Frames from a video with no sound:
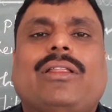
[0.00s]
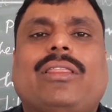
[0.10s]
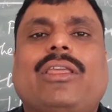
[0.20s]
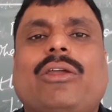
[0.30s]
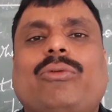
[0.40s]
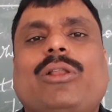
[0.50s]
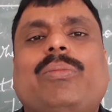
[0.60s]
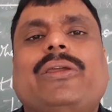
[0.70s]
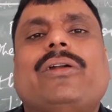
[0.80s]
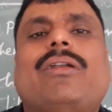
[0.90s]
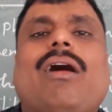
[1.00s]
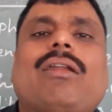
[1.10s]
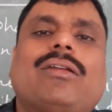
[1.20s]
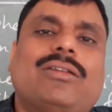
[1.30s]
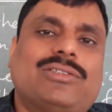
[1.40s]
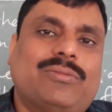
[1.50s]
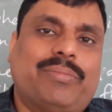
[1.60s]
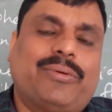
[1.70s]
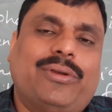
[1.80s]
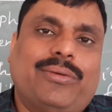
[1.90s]
there will be a dark region
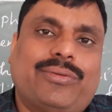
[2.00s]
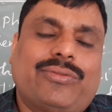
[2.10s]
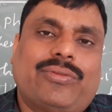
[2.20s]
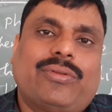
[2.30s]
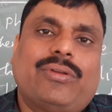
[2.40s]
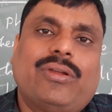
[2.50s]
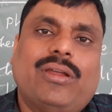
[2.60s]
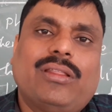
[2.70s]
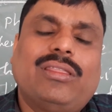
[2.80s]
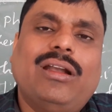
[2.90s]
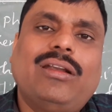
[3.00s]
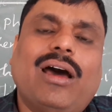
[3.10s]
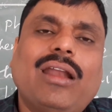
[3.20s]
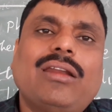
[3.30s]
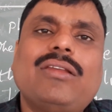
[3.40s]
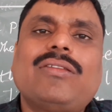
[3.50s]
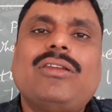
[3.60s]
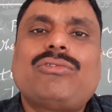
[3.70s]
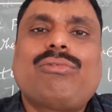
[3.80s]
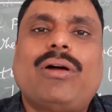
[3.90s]
produced. That dark region
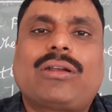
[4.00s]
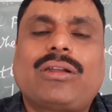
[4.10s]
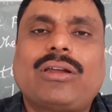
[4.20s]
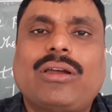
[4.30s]
is what?